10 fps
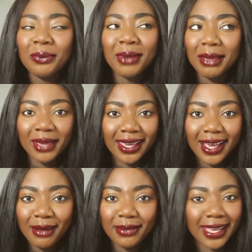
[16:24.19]
my
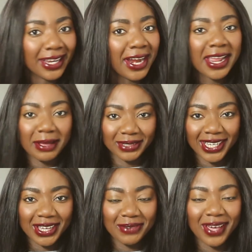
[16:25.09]
makeup, and here I am
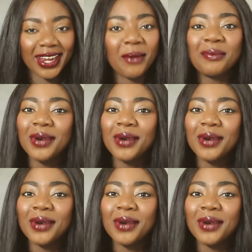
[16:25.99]
talking about it.